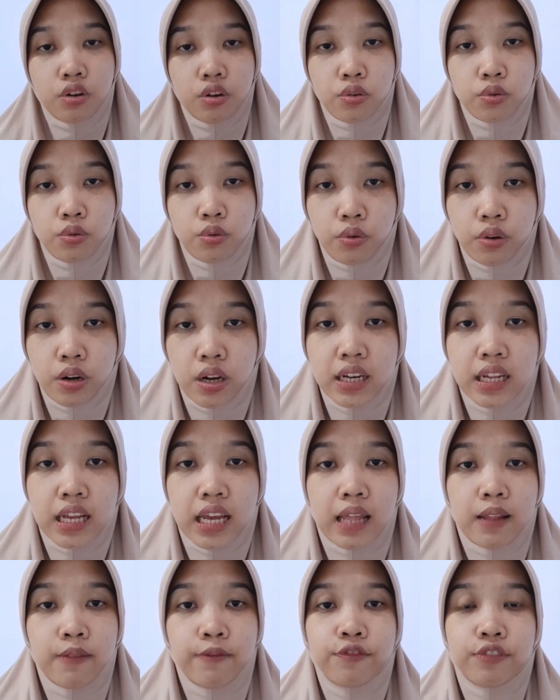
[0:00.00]
queer
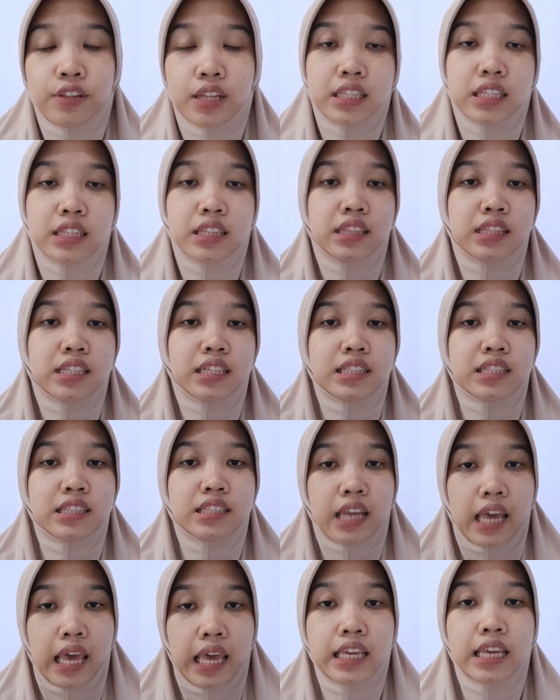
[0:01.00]
and flatten the
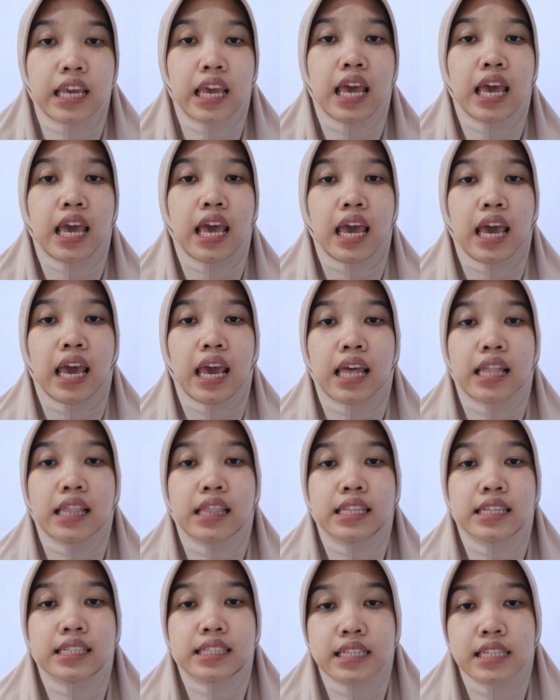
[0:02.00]
text, and
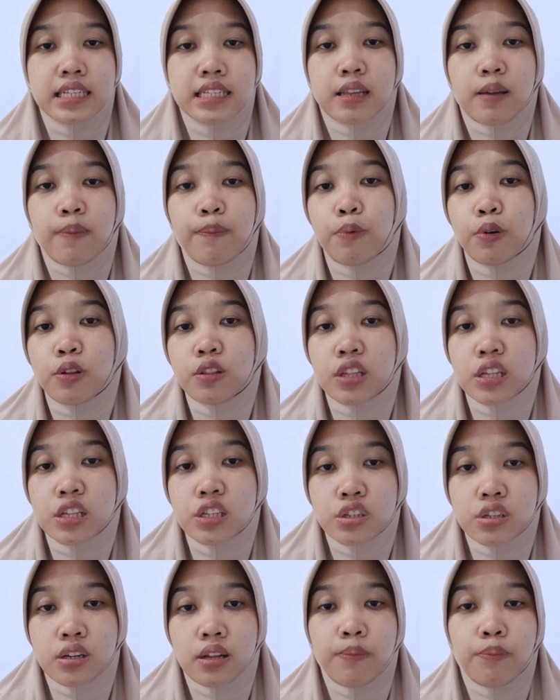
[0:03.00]
this is a
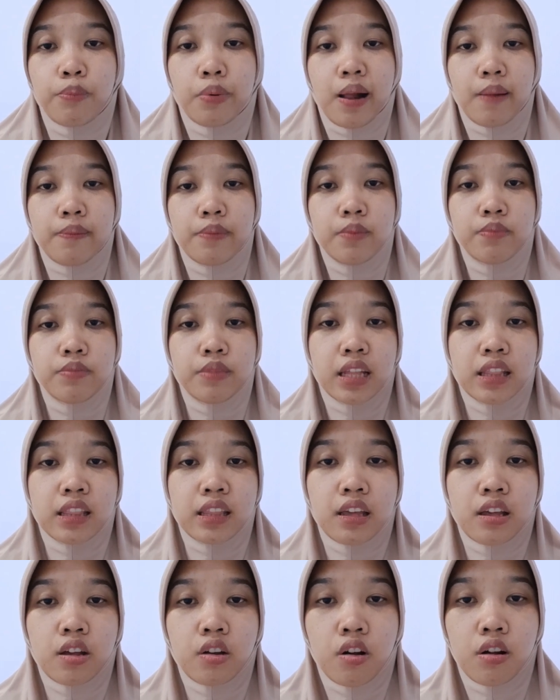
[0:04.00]
potential problem
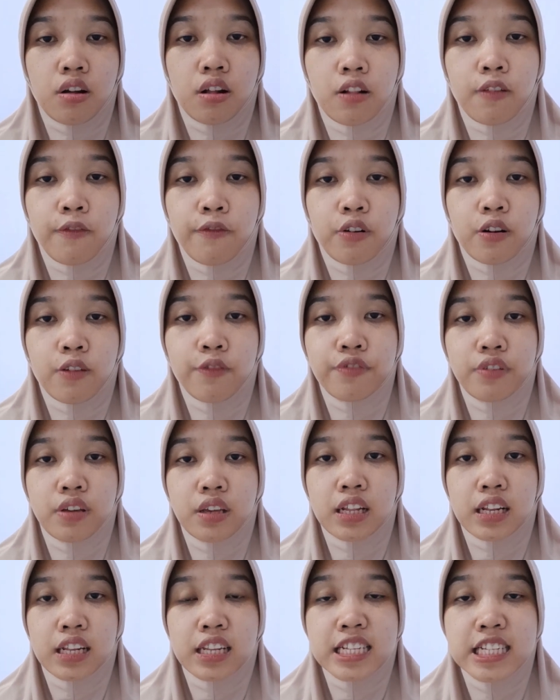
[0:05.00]
that calls for
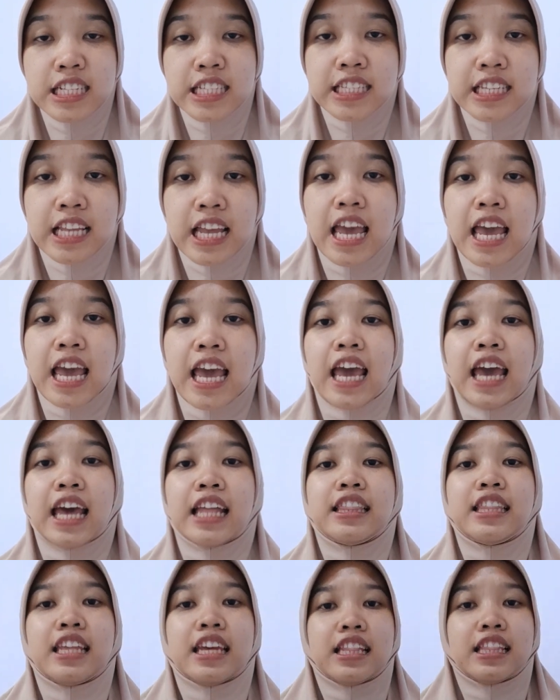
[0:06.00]
vigilance.
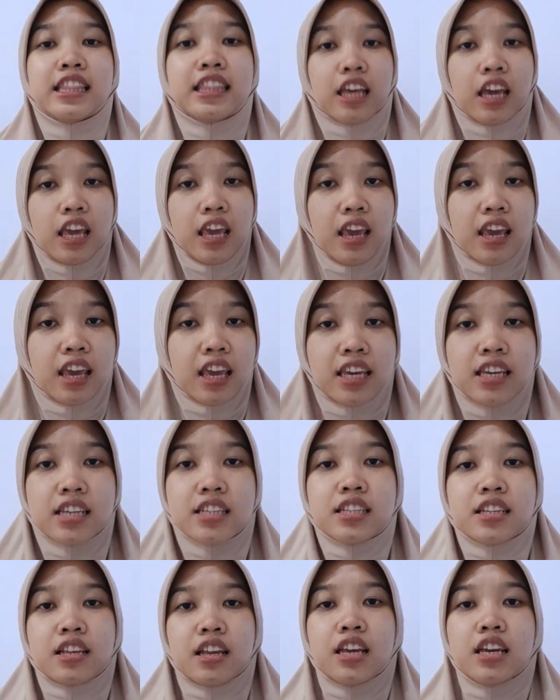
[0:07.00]
And then the
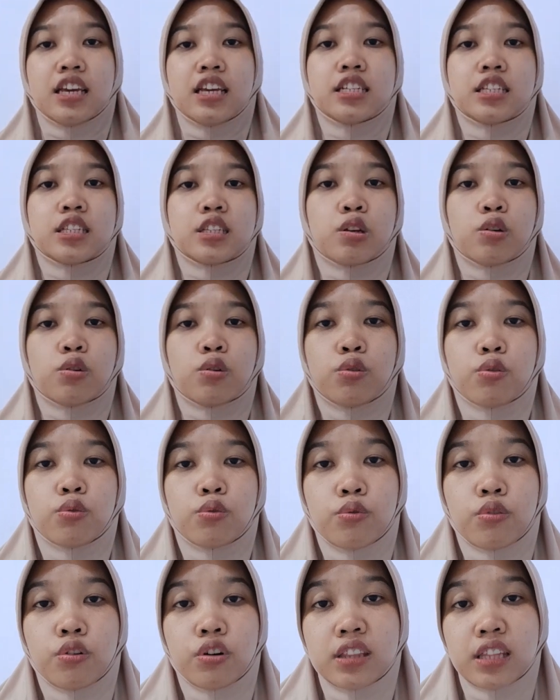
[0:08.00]
eighth is
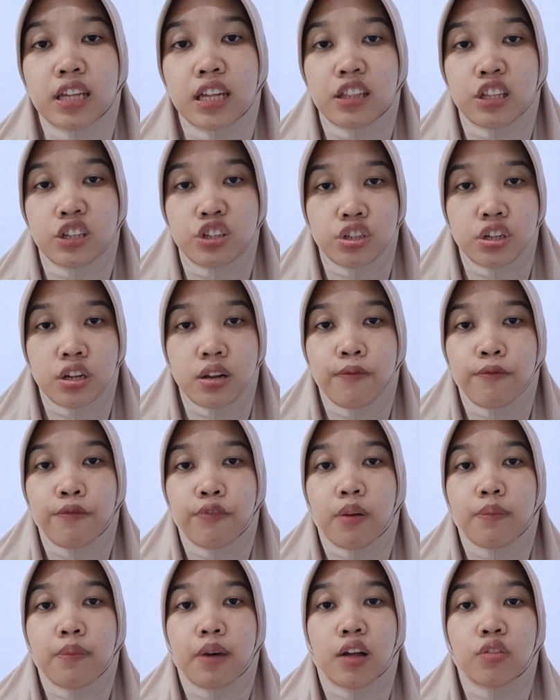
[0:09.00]
quotation
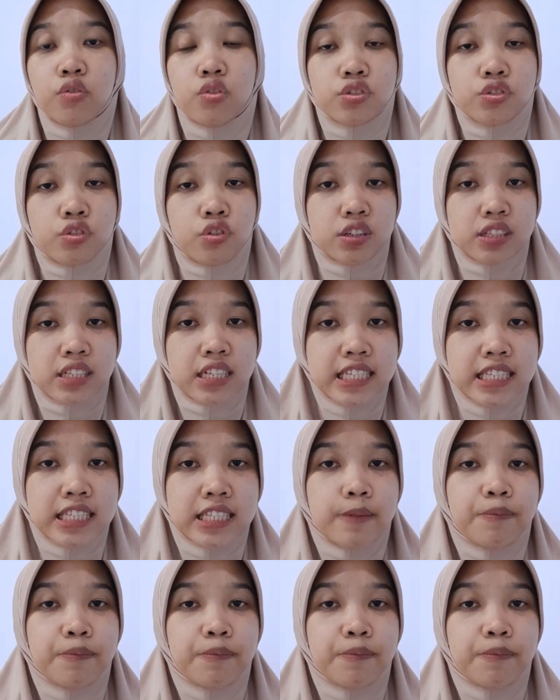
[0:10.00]
from other sources.